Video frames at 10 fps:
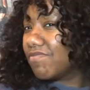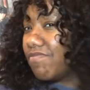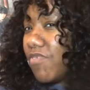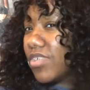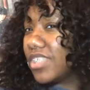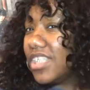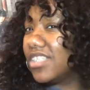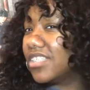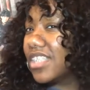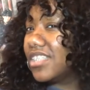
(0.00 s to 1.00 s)
14 or
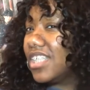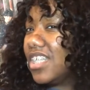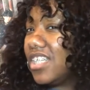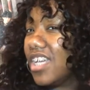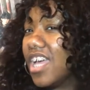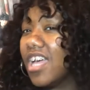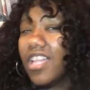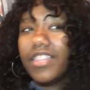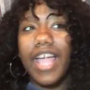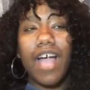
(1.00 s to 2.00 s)
16.
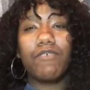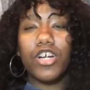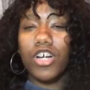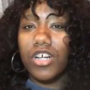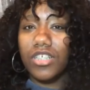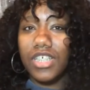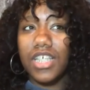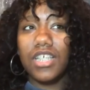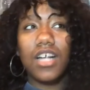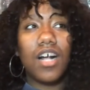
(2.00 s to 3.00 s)
They have
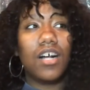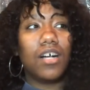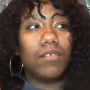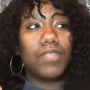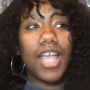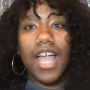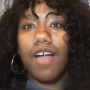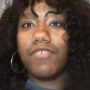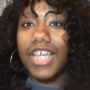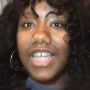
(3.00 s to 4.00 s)
curly, um, they
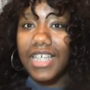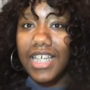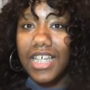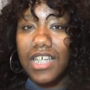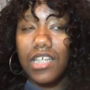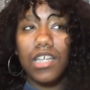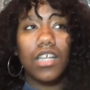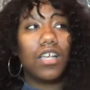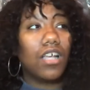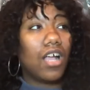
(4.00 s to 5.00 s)
have kinky.
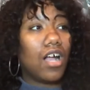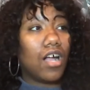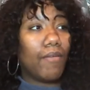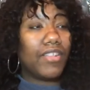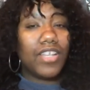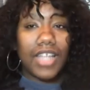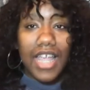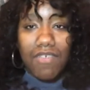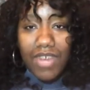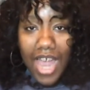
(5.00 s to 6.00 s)
Um, I think they
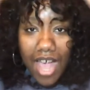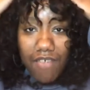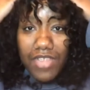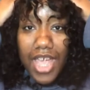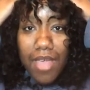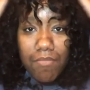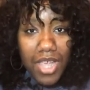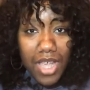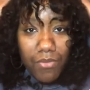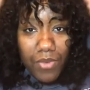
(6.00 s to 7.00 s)
even have the
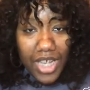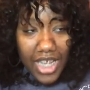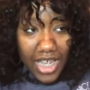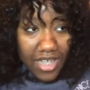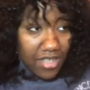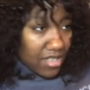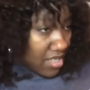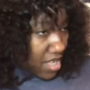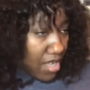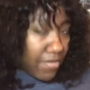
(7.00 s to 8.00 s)
headband wigs.
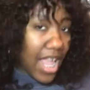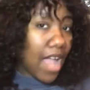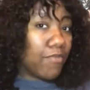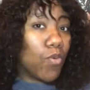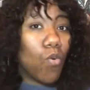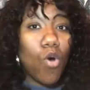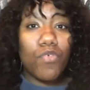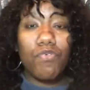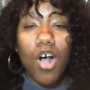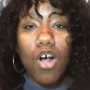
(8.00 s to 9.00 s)
Um, they have the
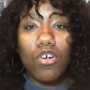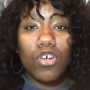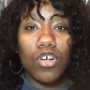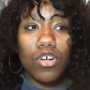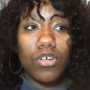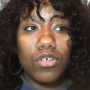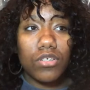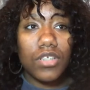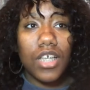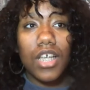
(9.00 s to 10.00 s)
waterfall
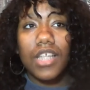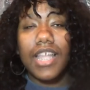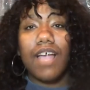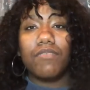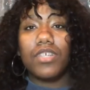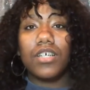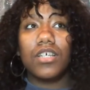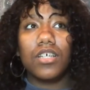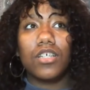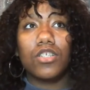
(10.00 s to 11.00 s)
curls. They have
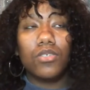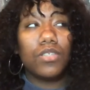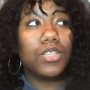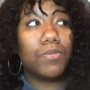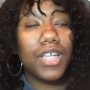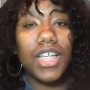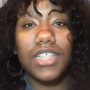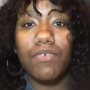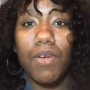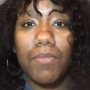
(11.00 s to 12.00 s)
the glueless wigs,
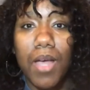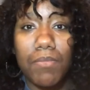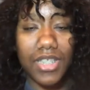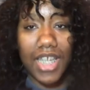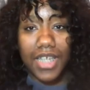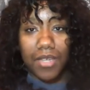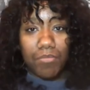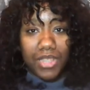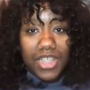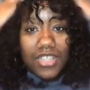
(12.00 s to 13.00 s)
if I'm not mistaken.
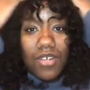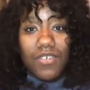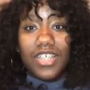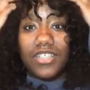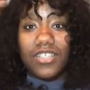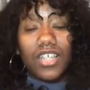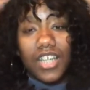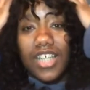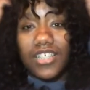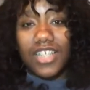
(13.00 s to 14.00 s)
Please go and,
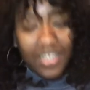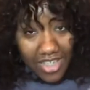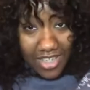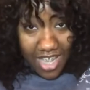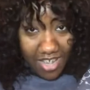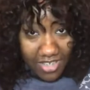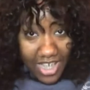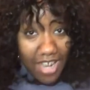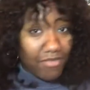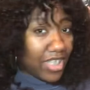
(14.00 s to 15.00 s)
and check this out.
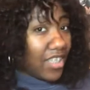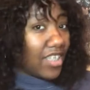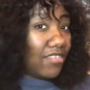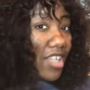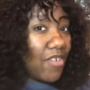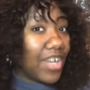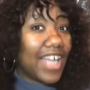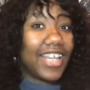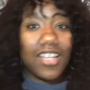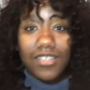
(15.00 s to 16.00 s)
Like, I really love it. I
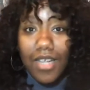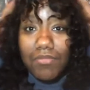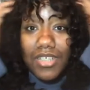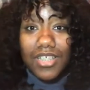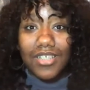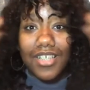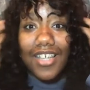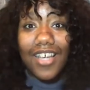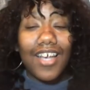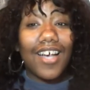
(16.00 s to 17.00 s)
can't stop touching
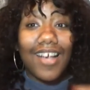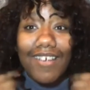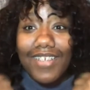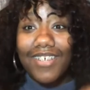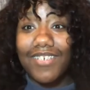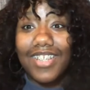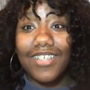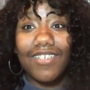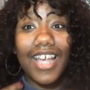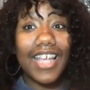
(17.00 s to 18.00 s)
it. I really, really
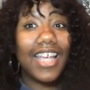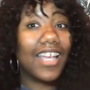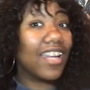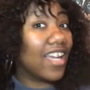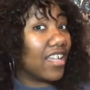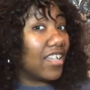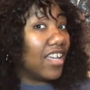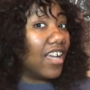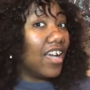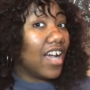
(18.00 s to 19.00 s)
do like it. And I, uh,
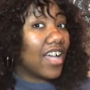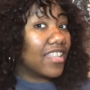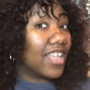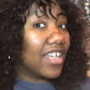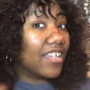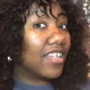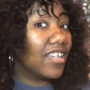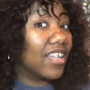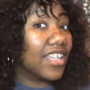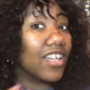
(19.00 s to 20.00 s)
I think
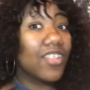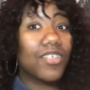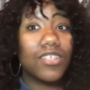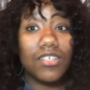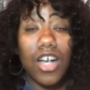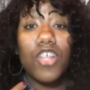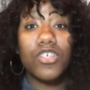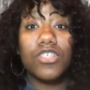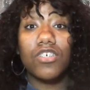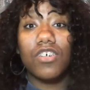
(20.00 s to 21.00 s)
I think other
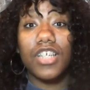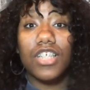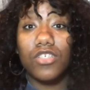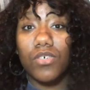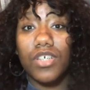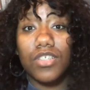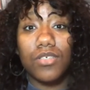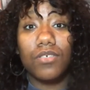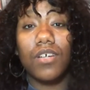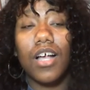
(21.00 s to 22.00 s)
others are going to enjoy it
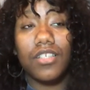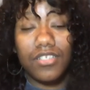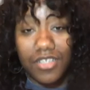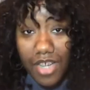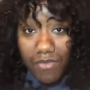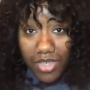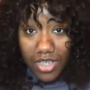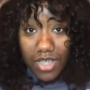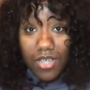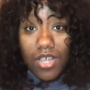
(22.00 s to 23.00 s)
too. I
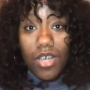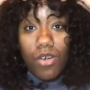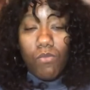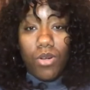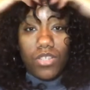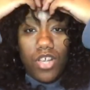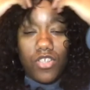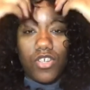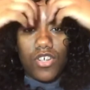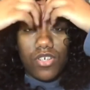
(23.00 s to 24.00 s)
definitely want the
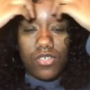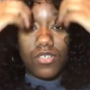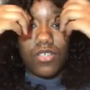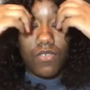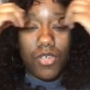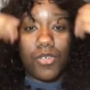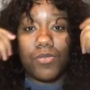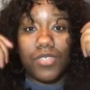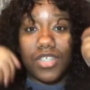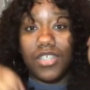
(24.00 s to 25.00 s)
other girls of the
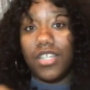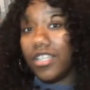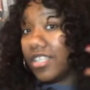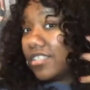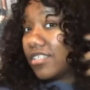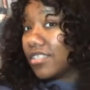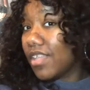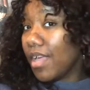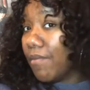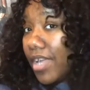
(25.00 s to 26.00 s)
group to see this so
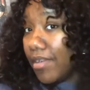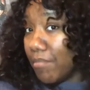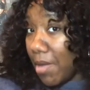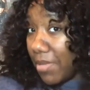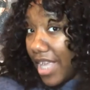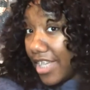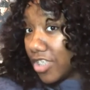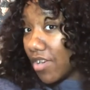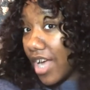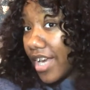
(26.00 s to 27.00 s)
that way maybe they can
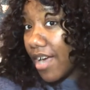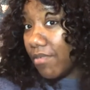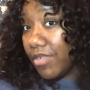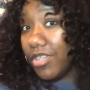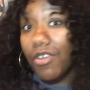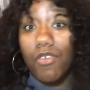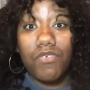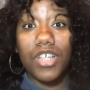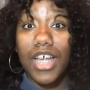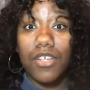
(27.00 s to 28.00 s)
try it out when you don't
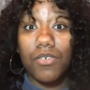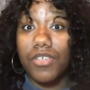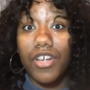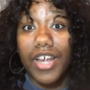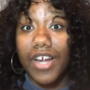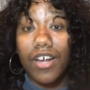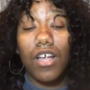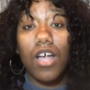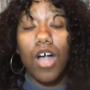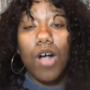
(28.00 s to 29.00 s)
feel like doing your hair
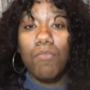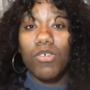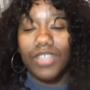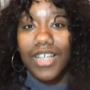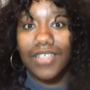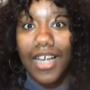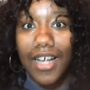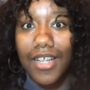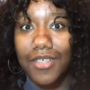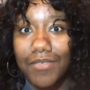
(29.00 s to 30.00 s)
on most days like
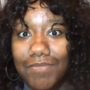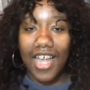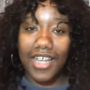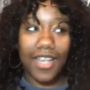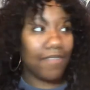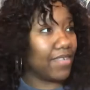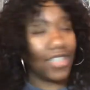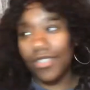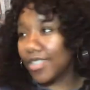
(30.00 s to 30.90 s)
I do. I can't wait to